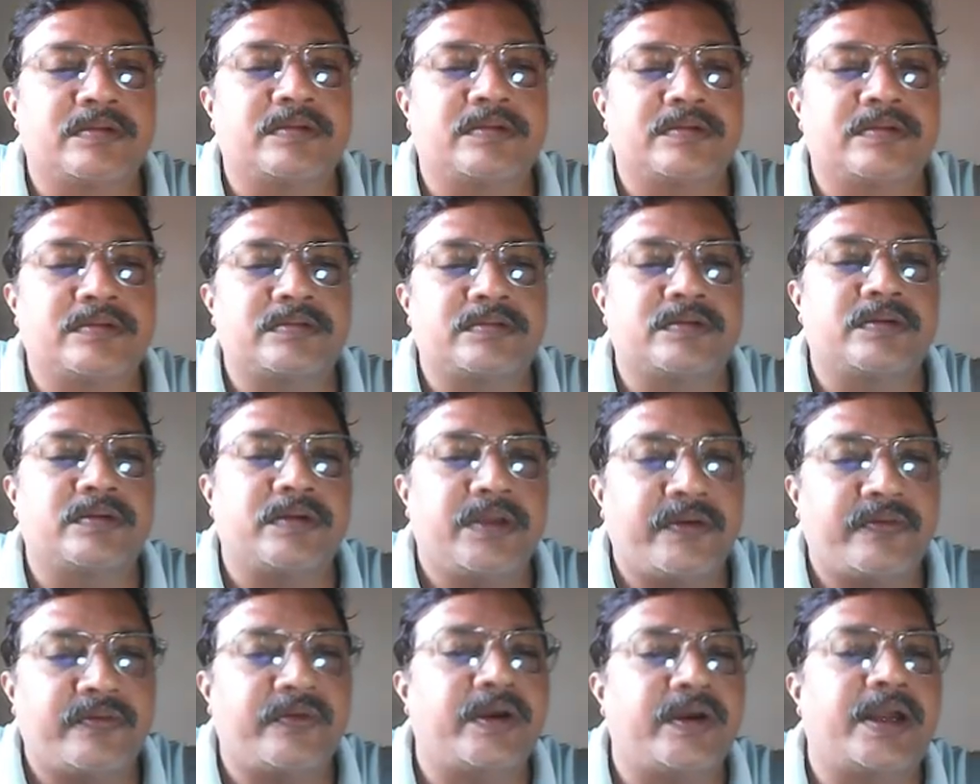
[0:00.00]
So
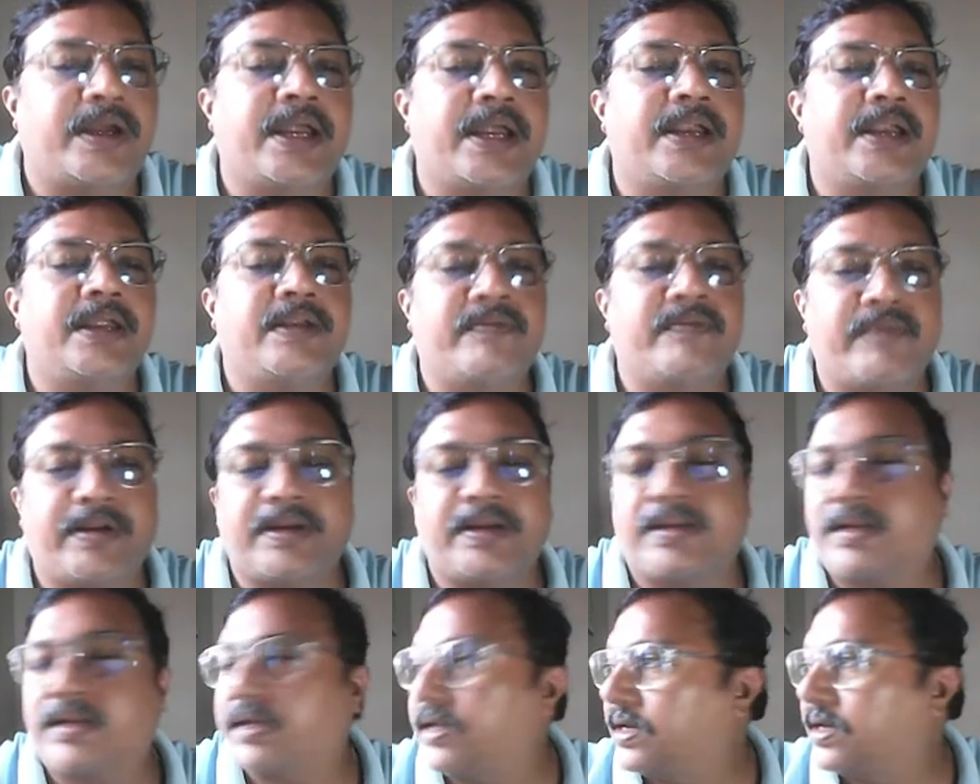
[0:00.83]
if you are an
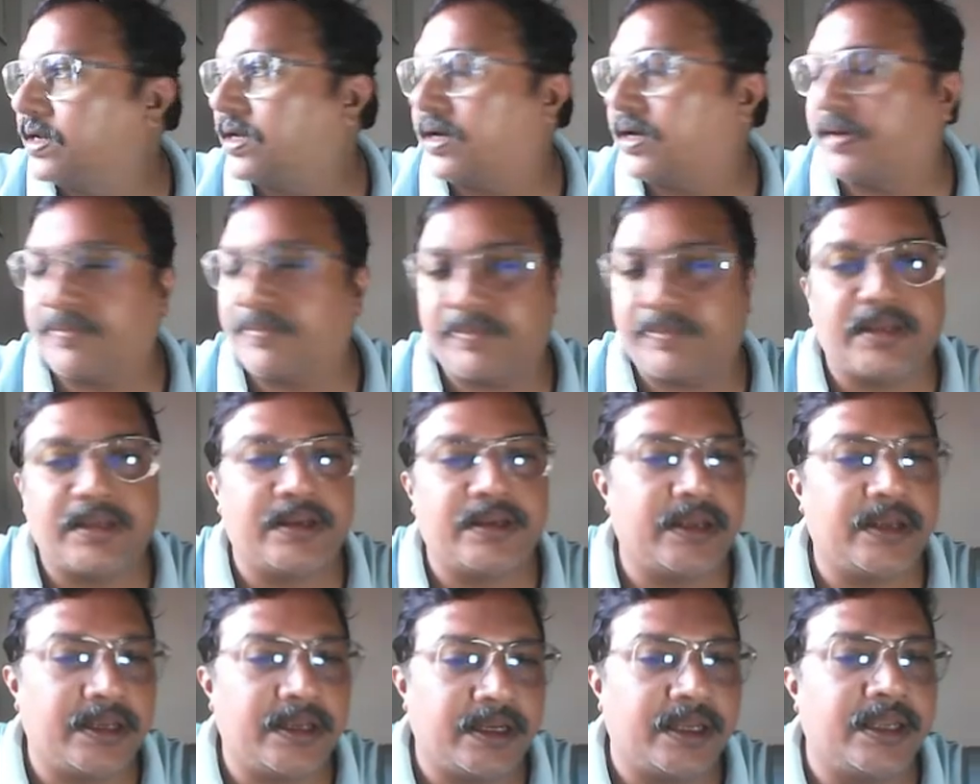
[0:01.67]
inventor in
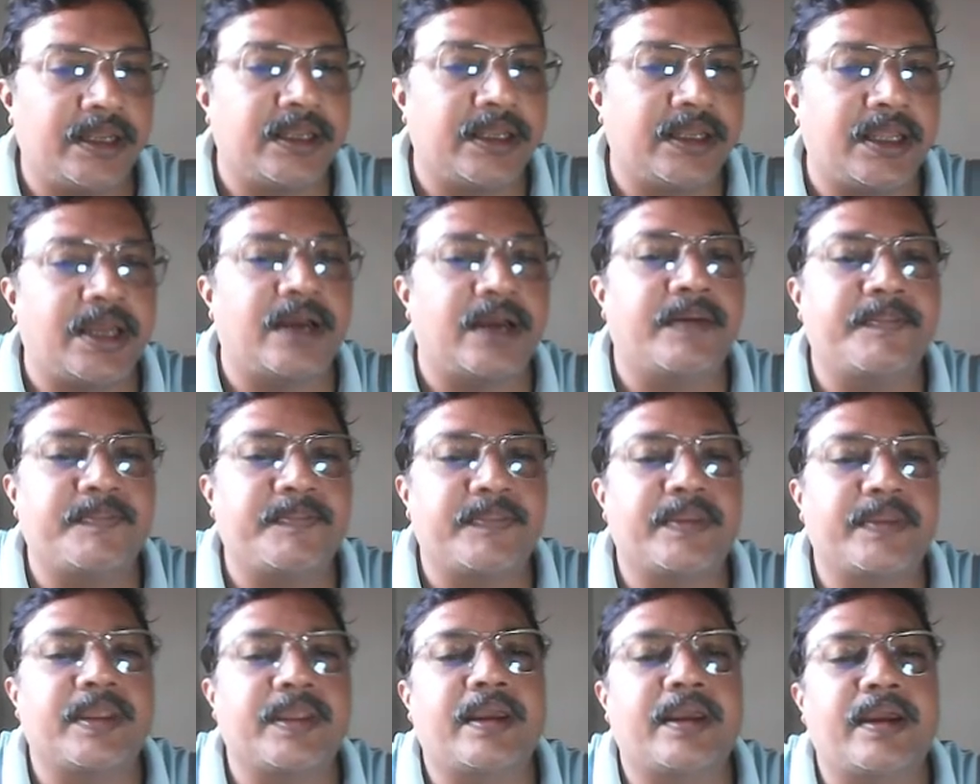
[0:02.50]
India
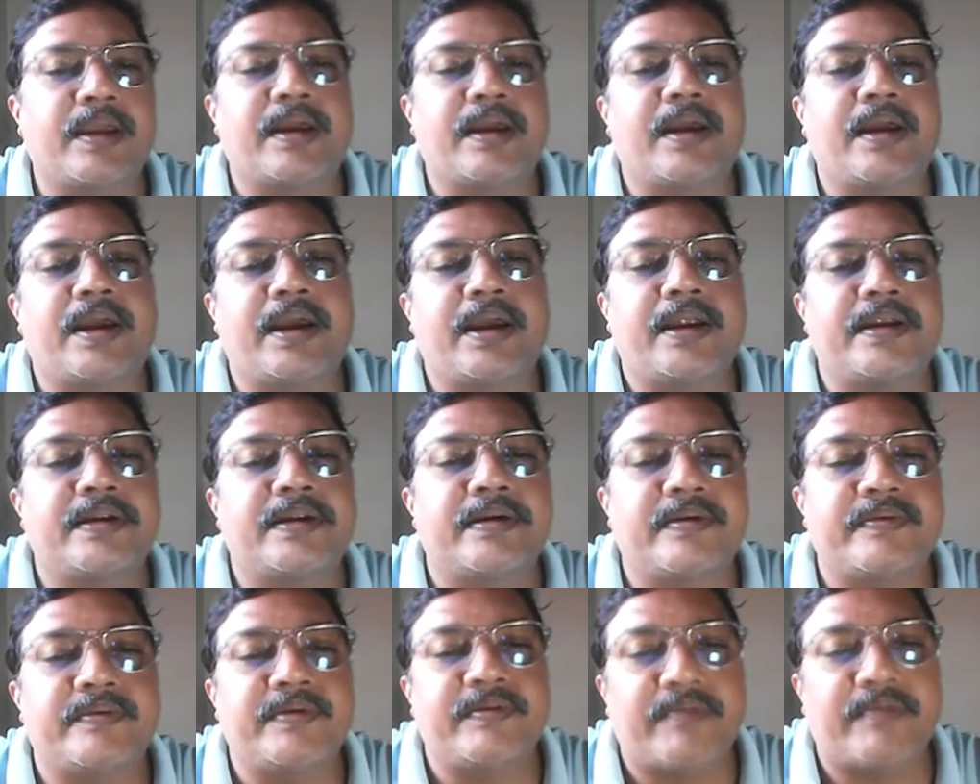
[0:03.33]

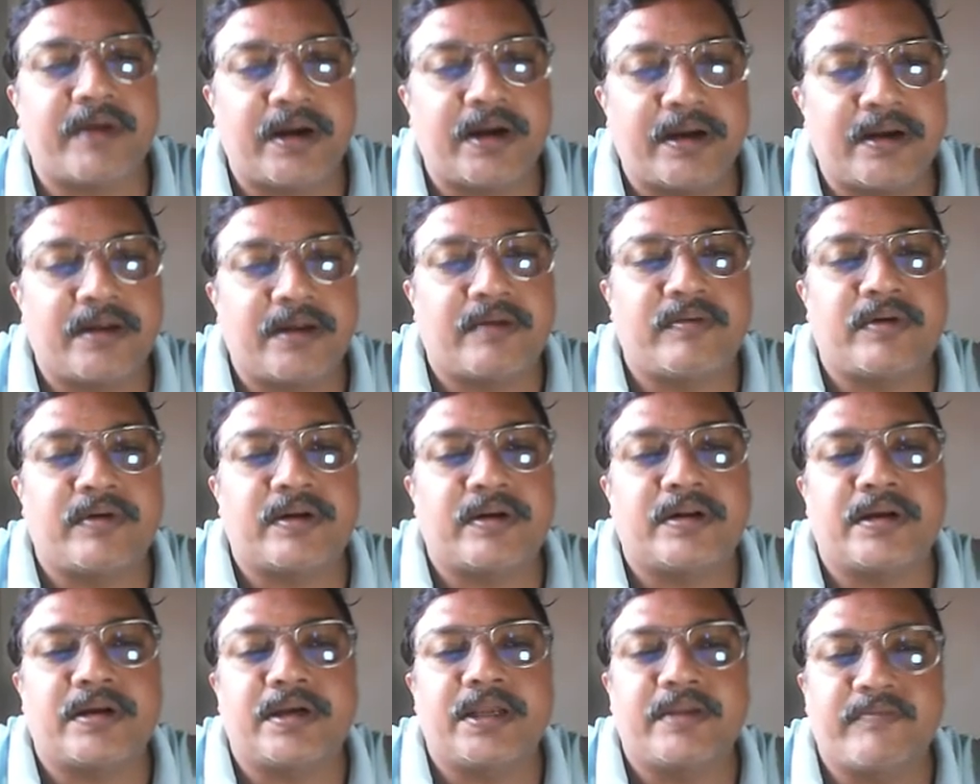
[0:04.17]
and we want
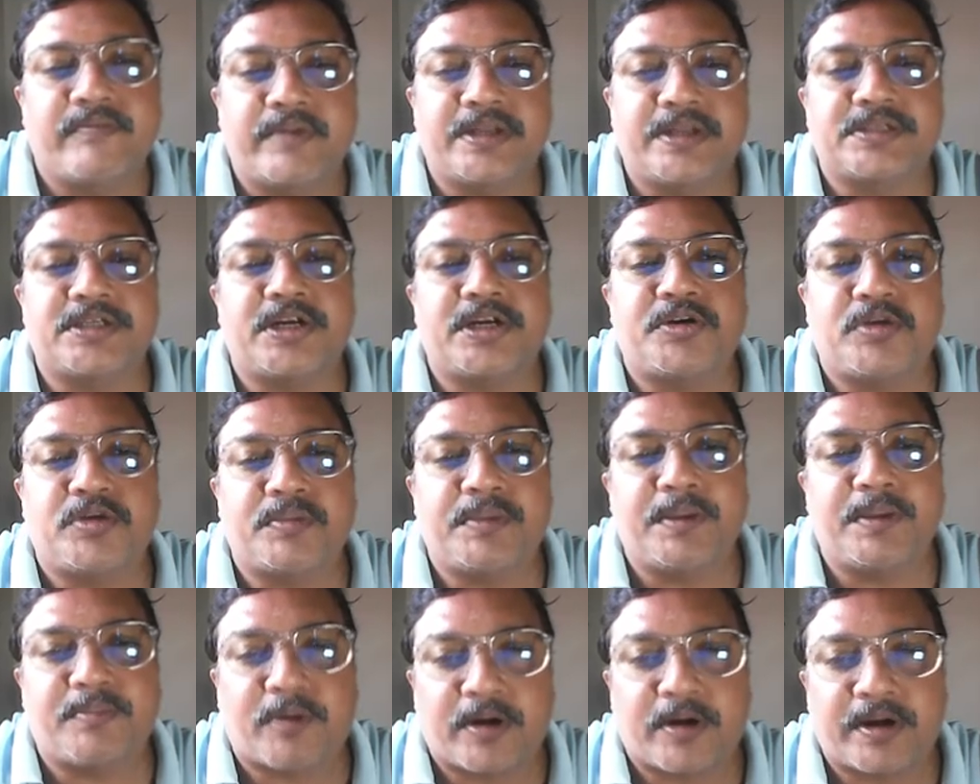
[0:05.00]
our invention to
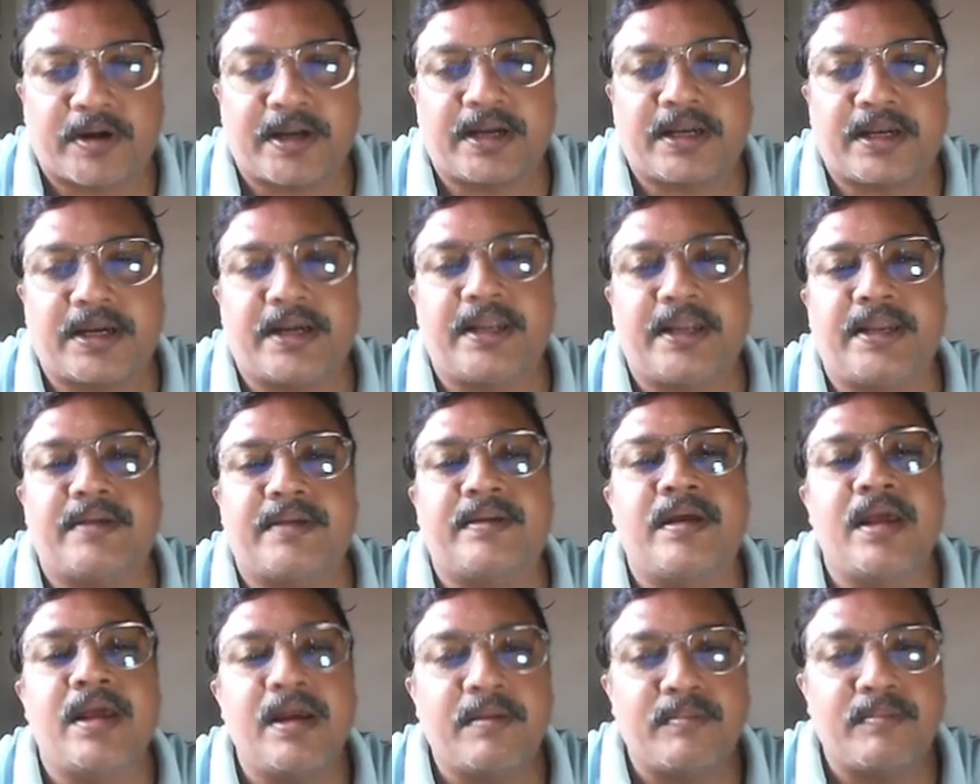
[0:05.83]
be protected
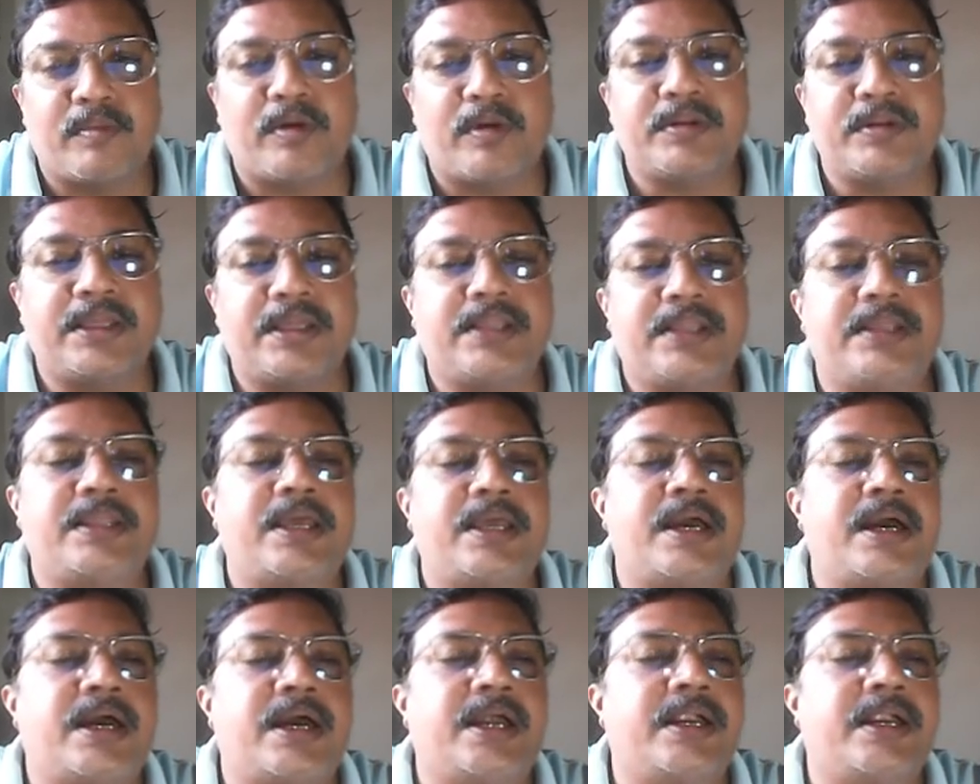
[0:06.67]
in both
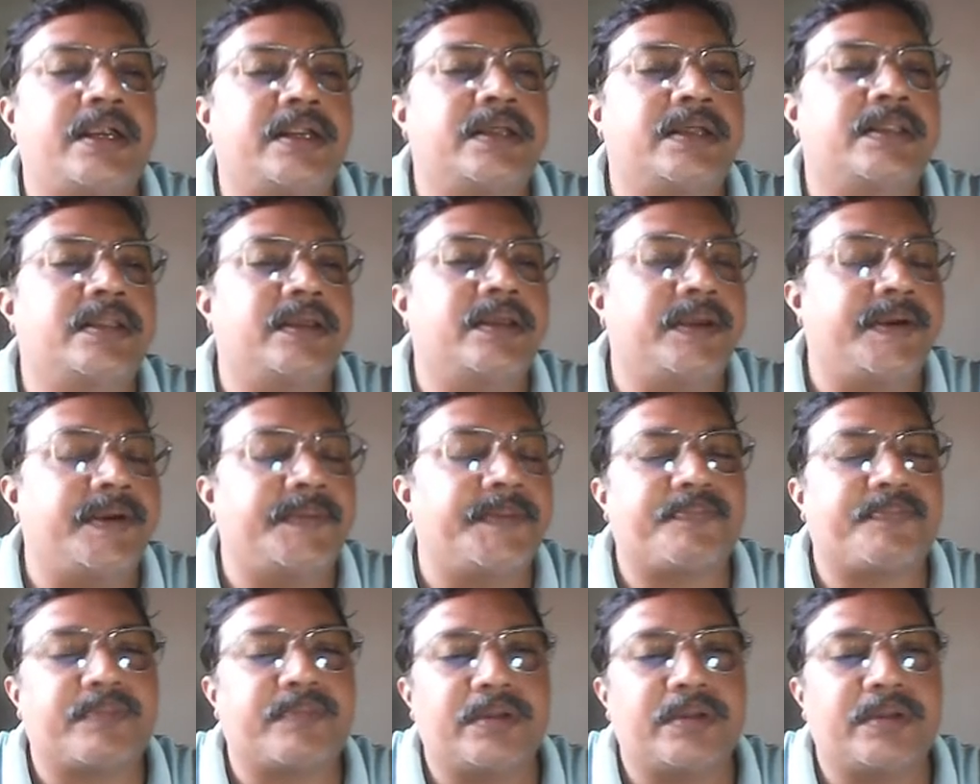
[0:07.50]
India and the